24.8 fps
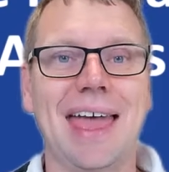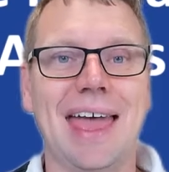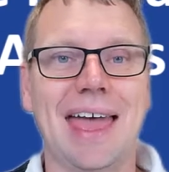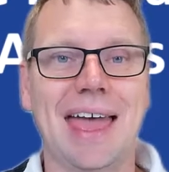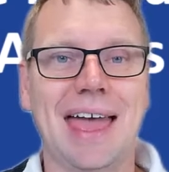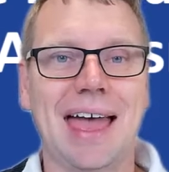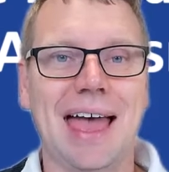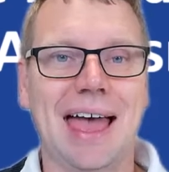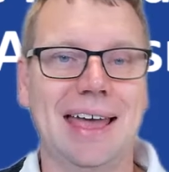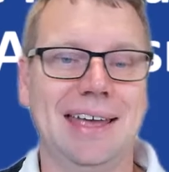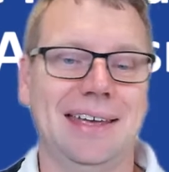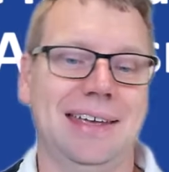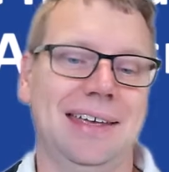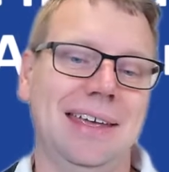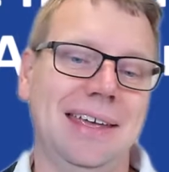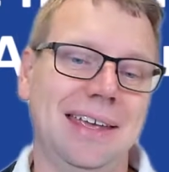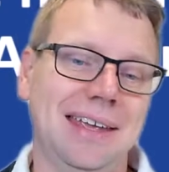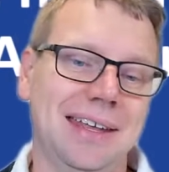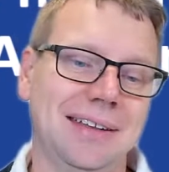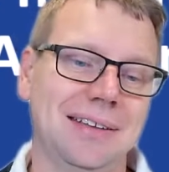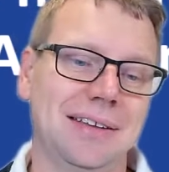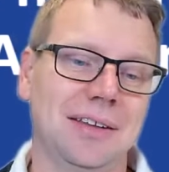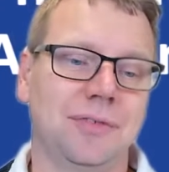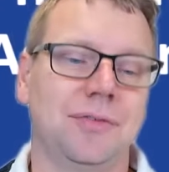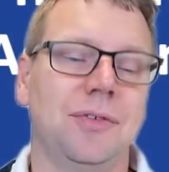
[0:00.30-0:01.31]
Hi,
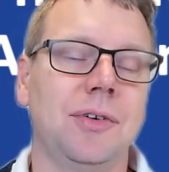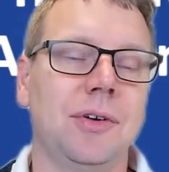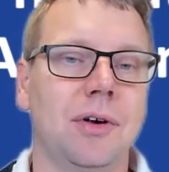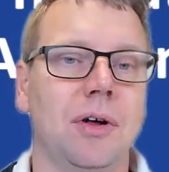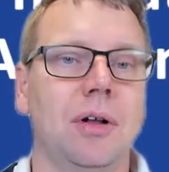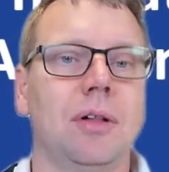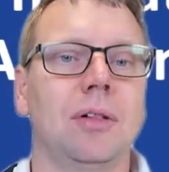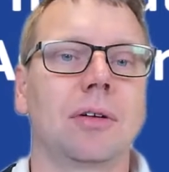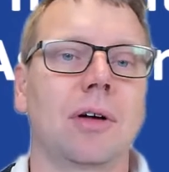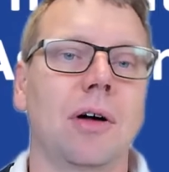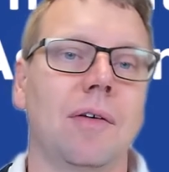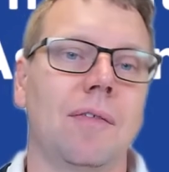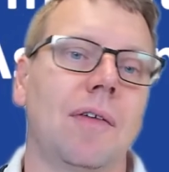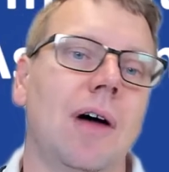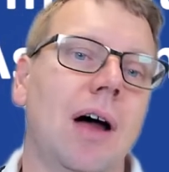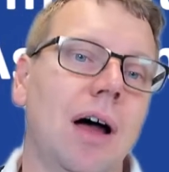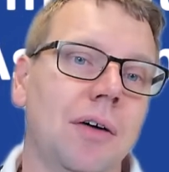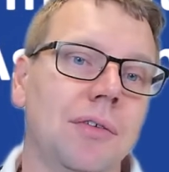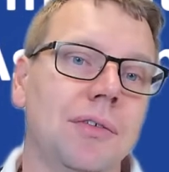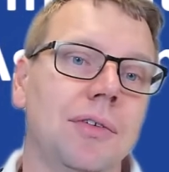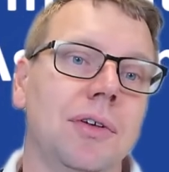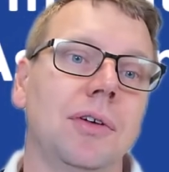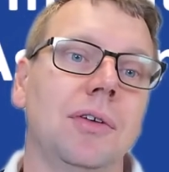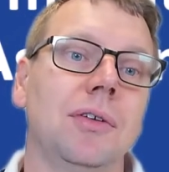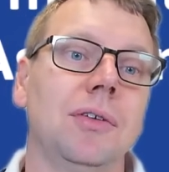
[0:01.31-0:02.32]
in this video I'll cover
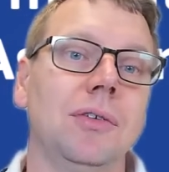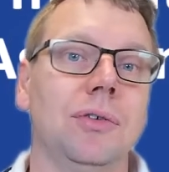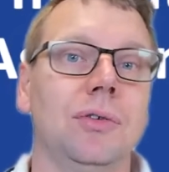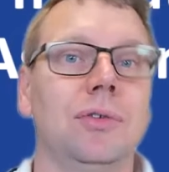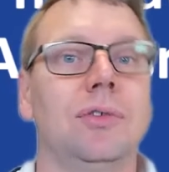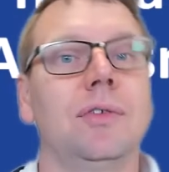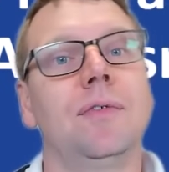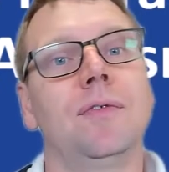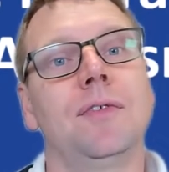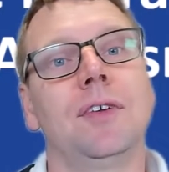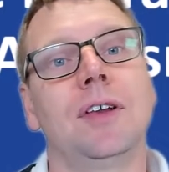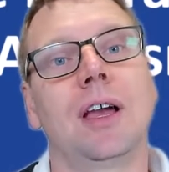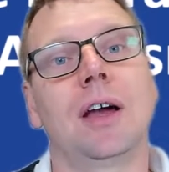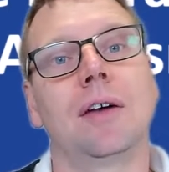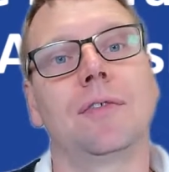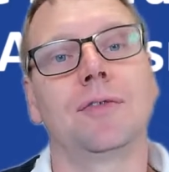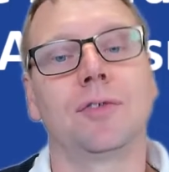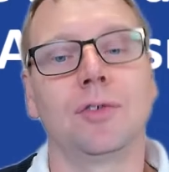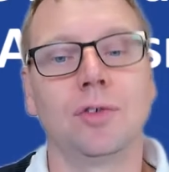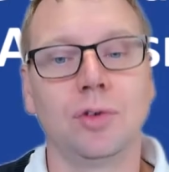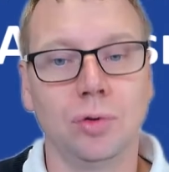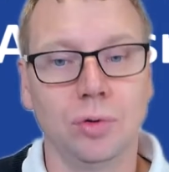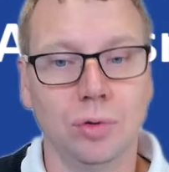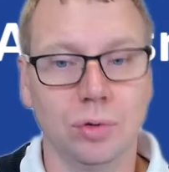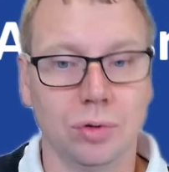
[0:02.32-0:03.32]
how you can use the Figaf
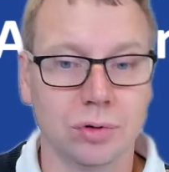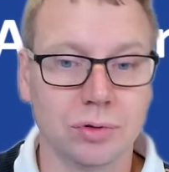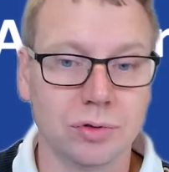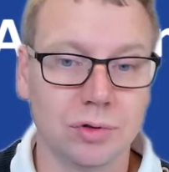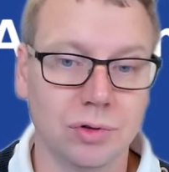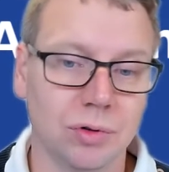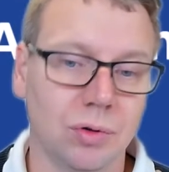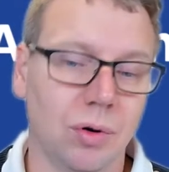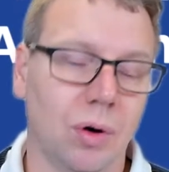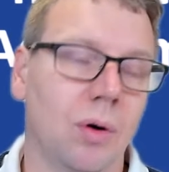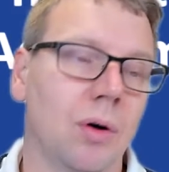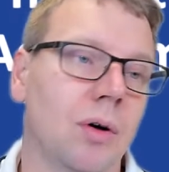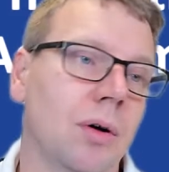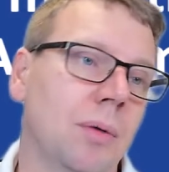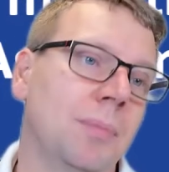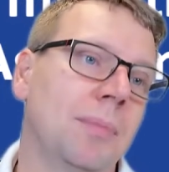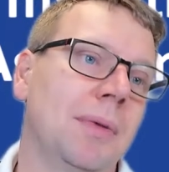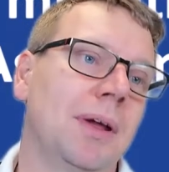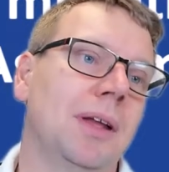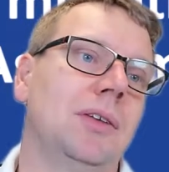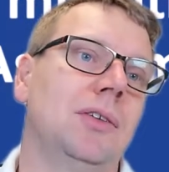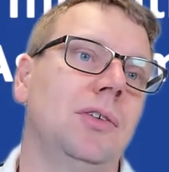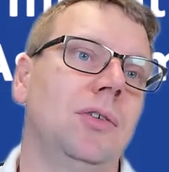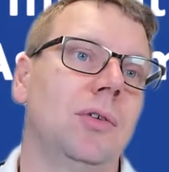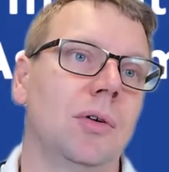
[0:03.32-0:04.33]
tool to
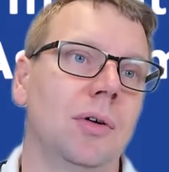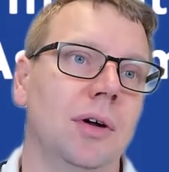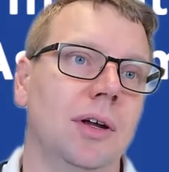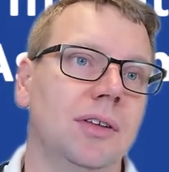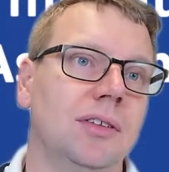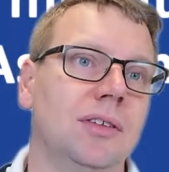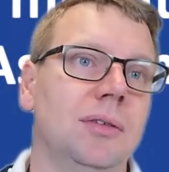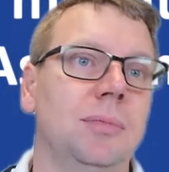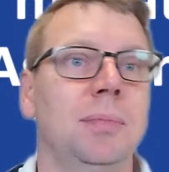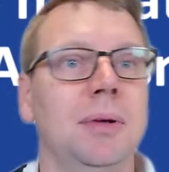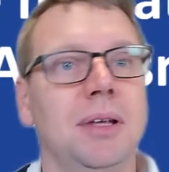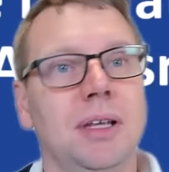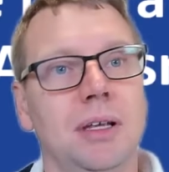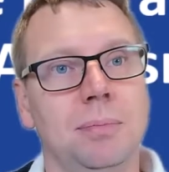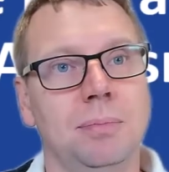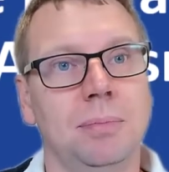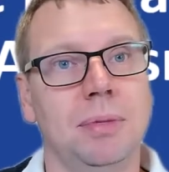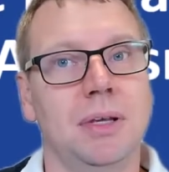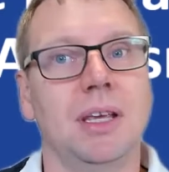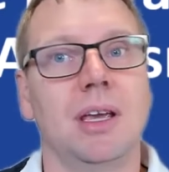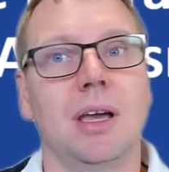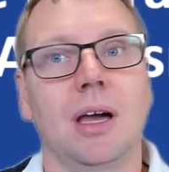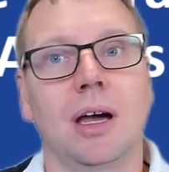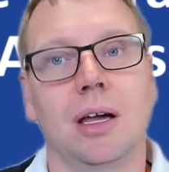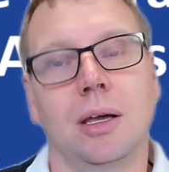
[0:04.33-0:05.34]
automate your SAP
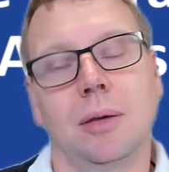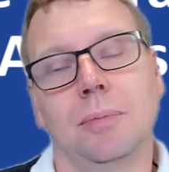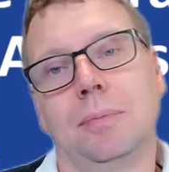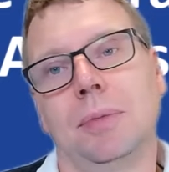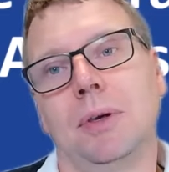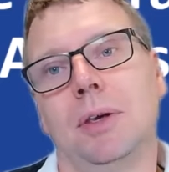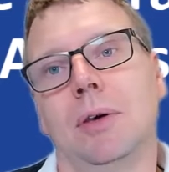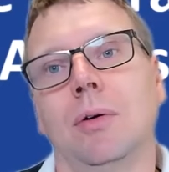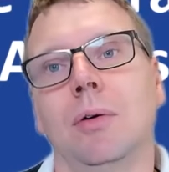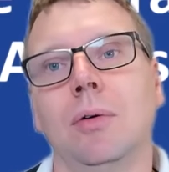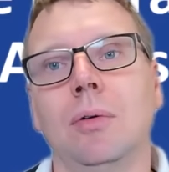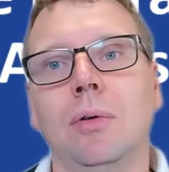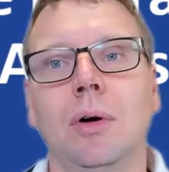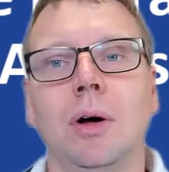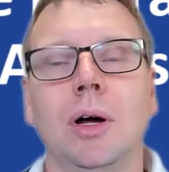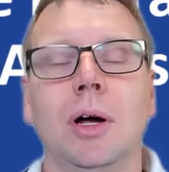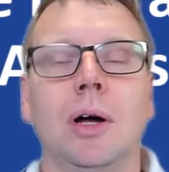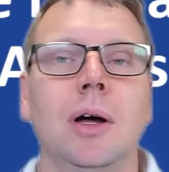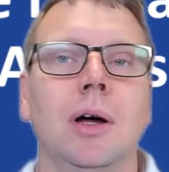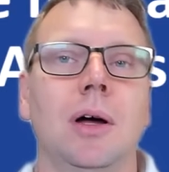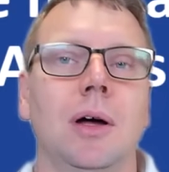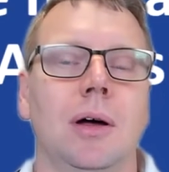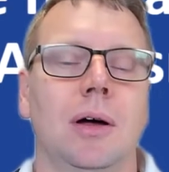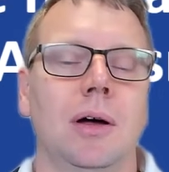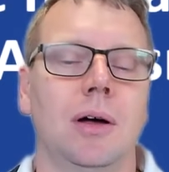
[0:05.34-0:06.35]
PI
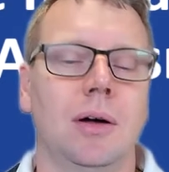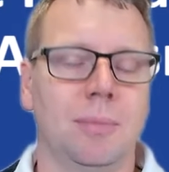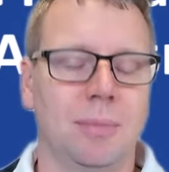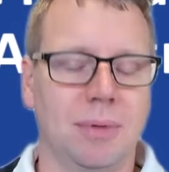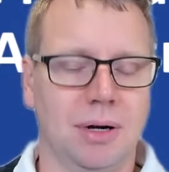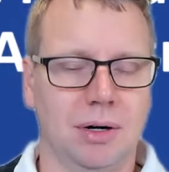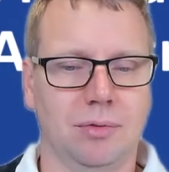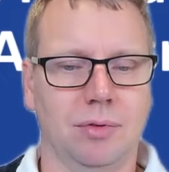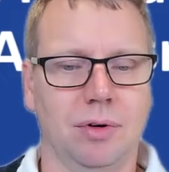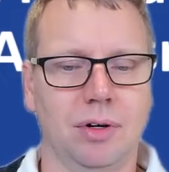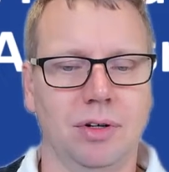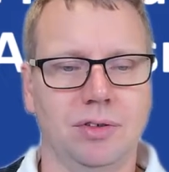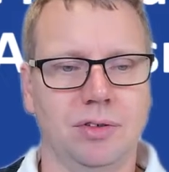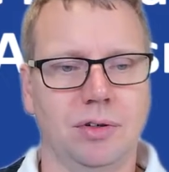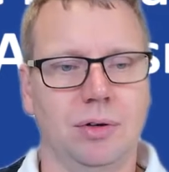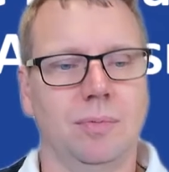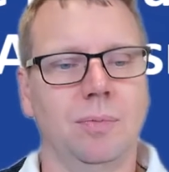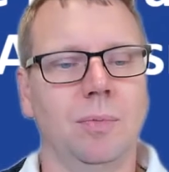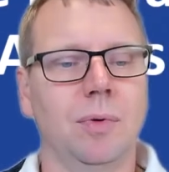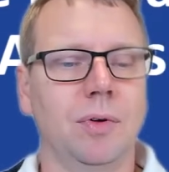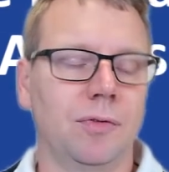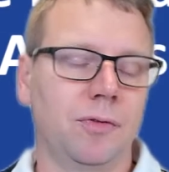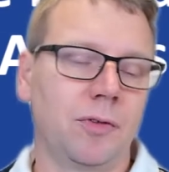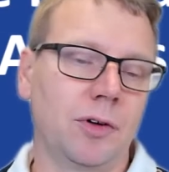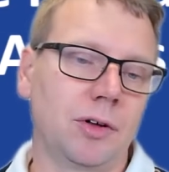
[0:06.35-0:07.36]
migration.
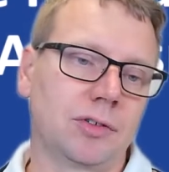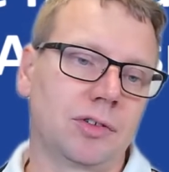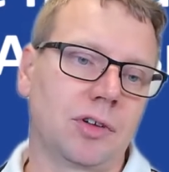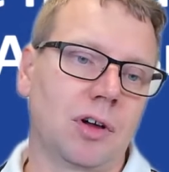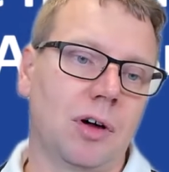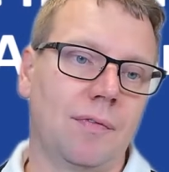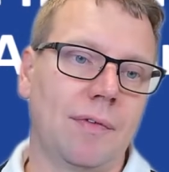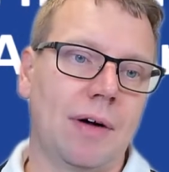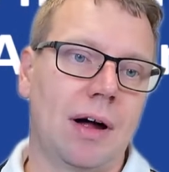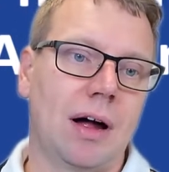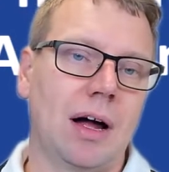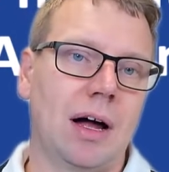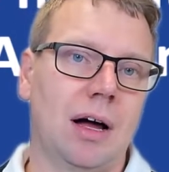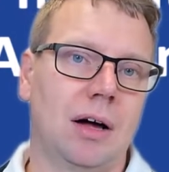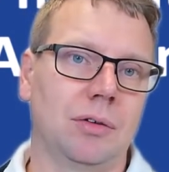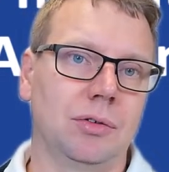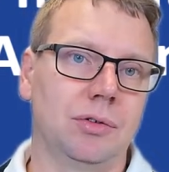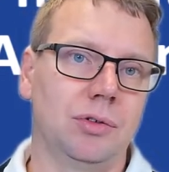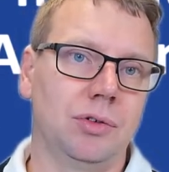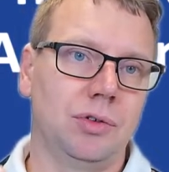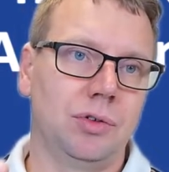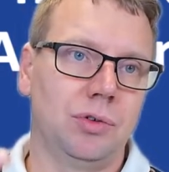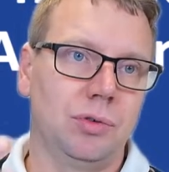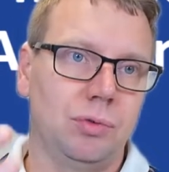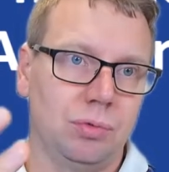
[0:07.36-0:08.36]
We'll first cover how
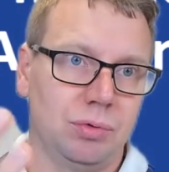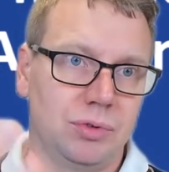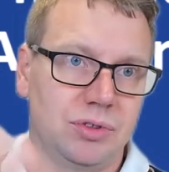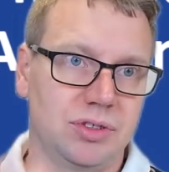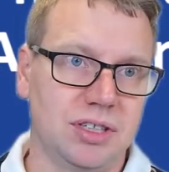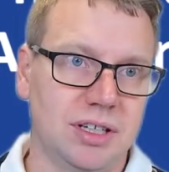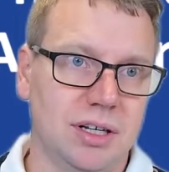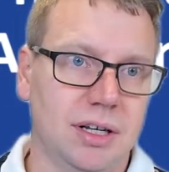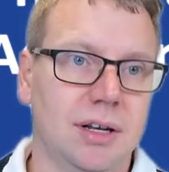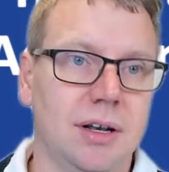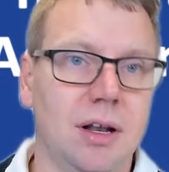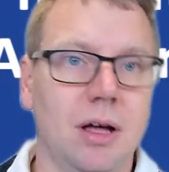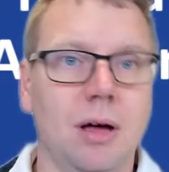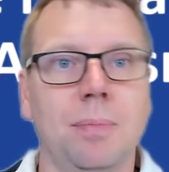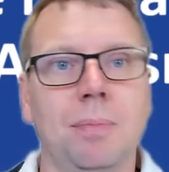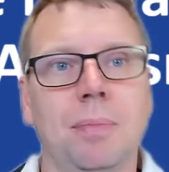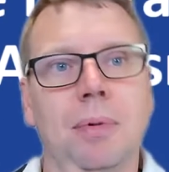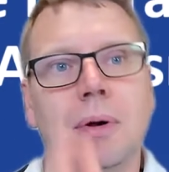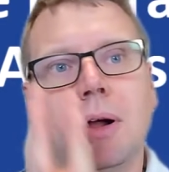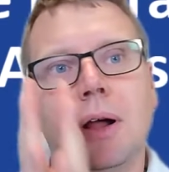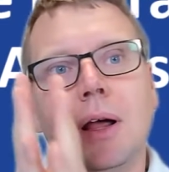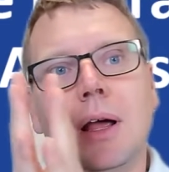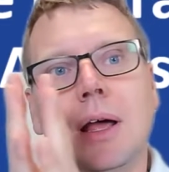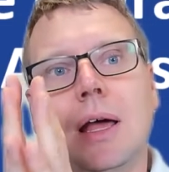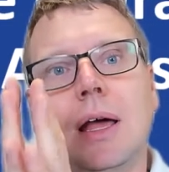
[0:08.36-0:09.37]
to set it
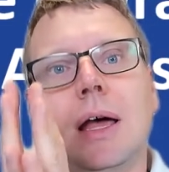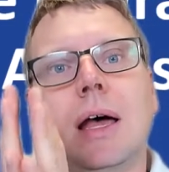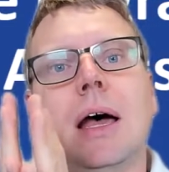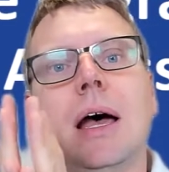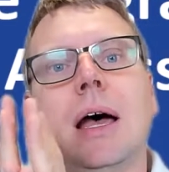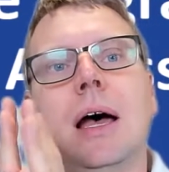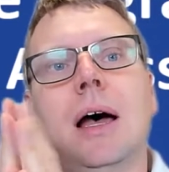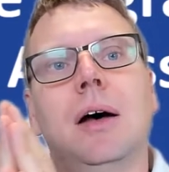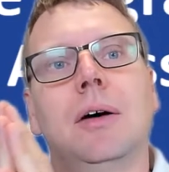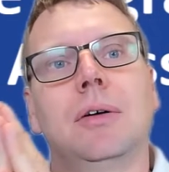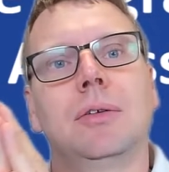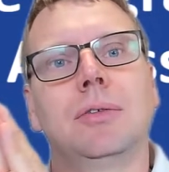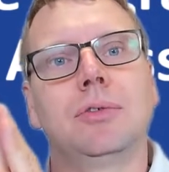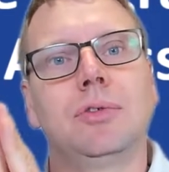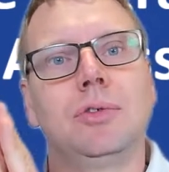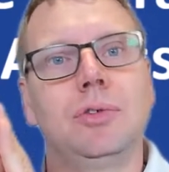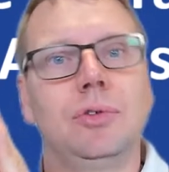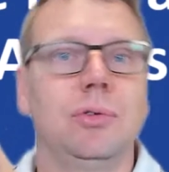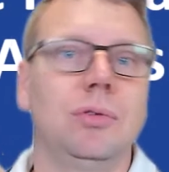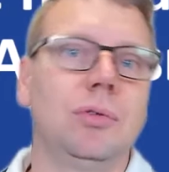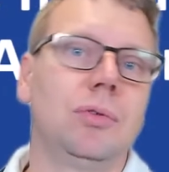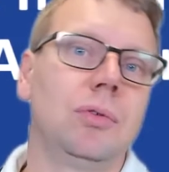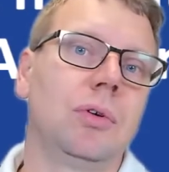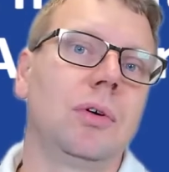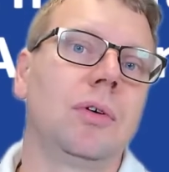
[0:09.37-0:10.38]
up, how to